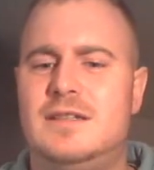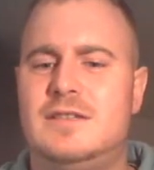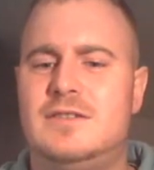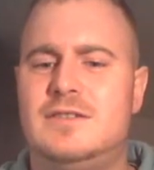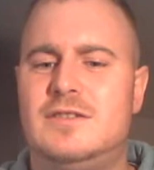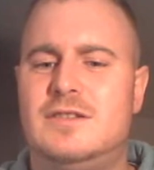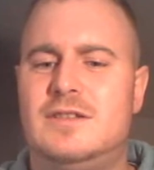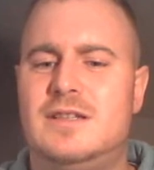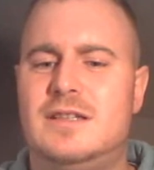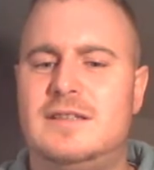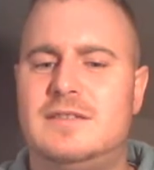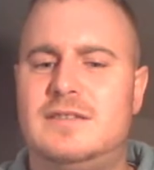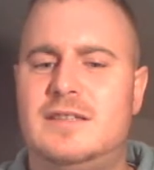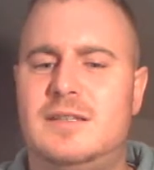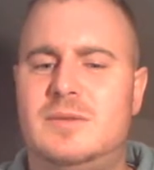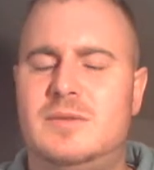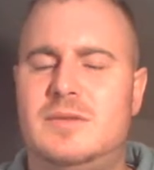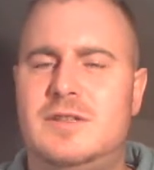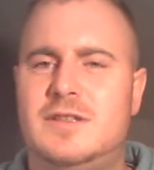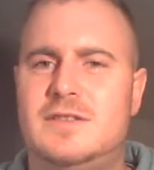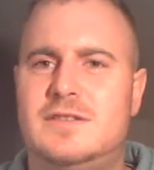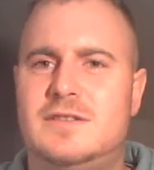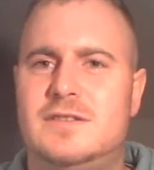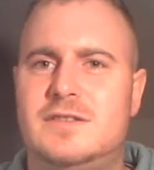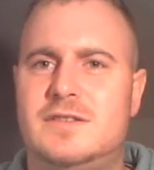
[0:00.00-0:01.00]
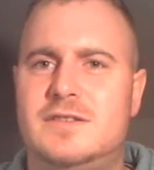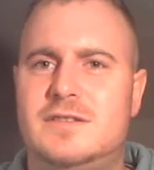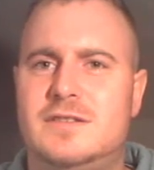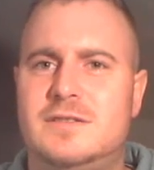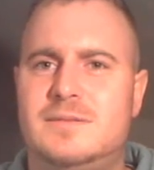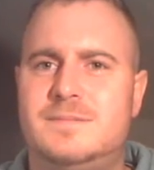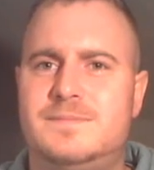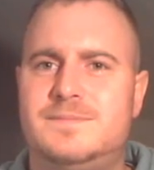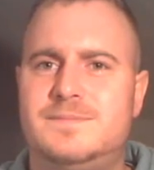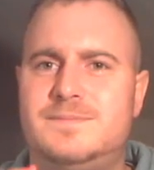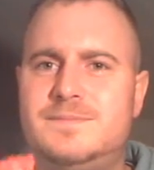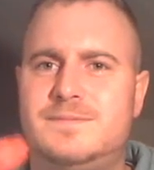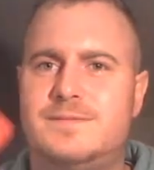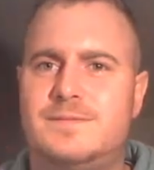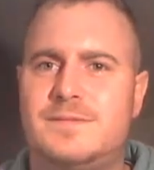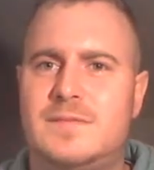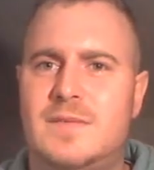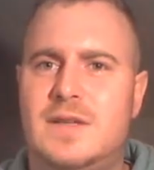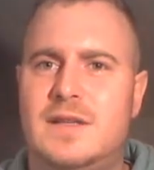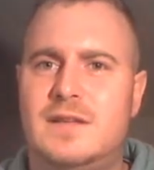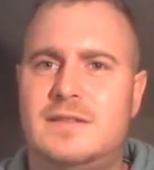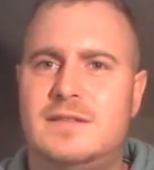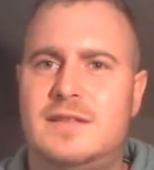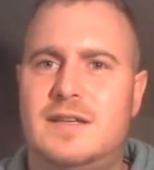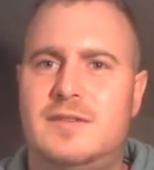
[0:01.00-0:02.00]
So let's see what this does.
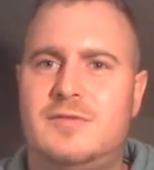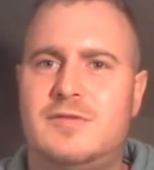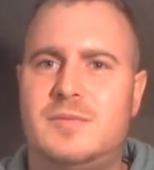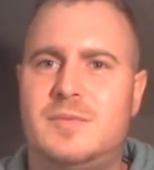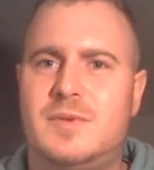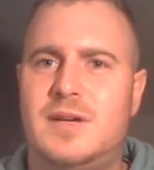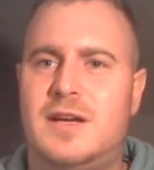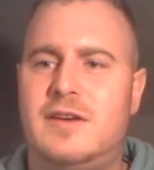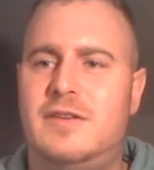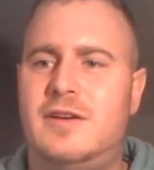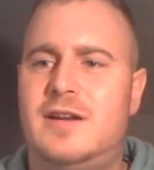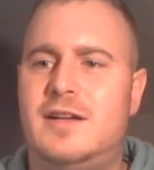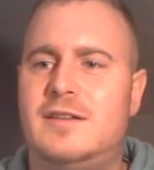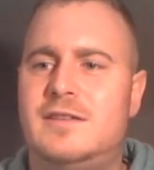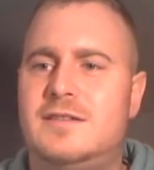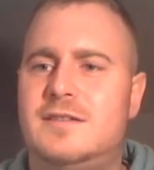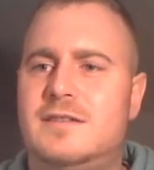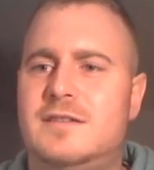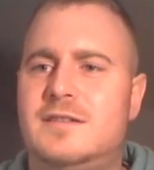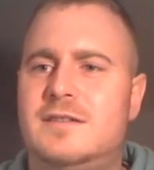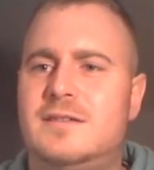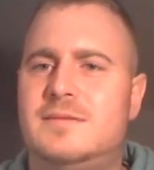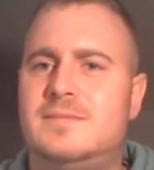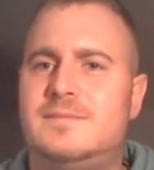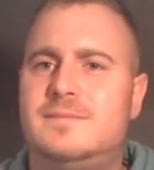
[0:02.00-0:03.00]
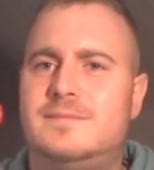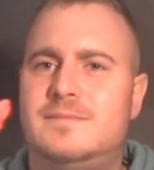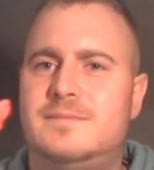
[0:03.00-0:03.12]
Sent from Gary Anson.